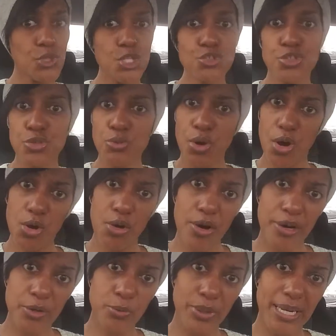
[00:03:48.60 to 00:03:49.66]
too
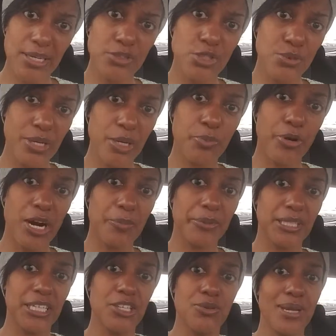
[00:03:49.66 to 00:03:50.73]
hard without doing it
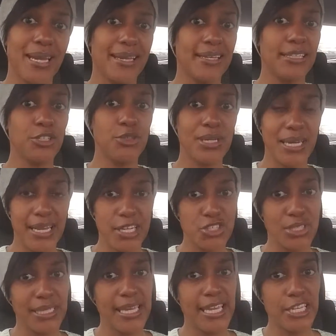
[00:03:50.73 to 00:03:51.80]
properly, you can
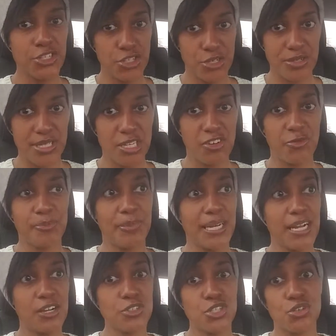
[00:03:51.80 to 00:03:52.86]
actually injure yourself. But I
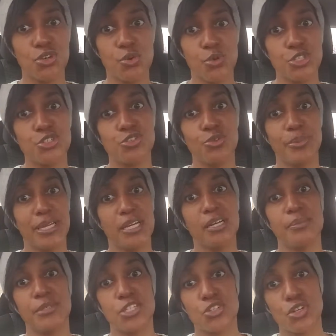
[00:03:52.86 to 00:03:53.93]
also don't want you to
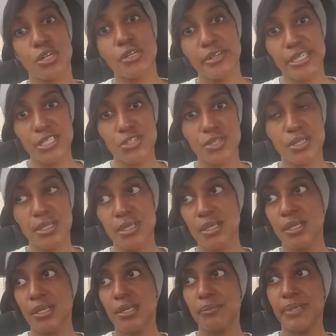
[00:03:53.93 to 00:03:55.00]
become discouraged
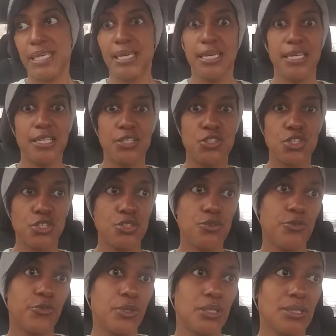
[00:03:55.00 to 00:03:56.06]
because you
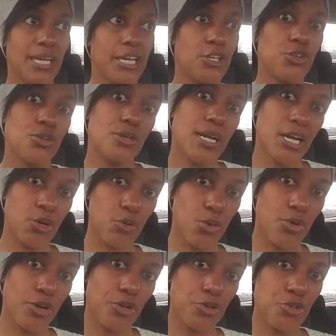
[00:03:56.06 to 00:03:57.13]
feel like you're not
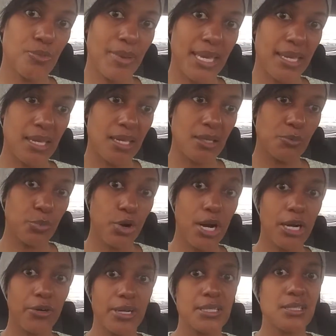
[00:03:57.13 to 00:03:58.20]
growing or you're making
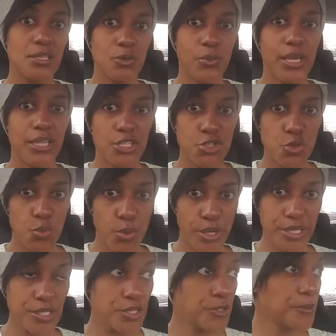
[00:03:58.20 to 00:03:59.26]
progress in the way that you
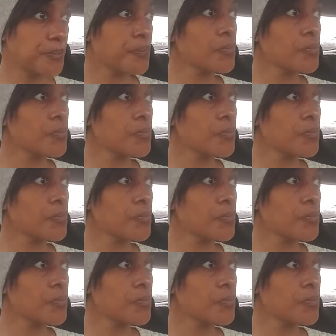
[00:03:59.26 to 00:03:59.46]
wanted to.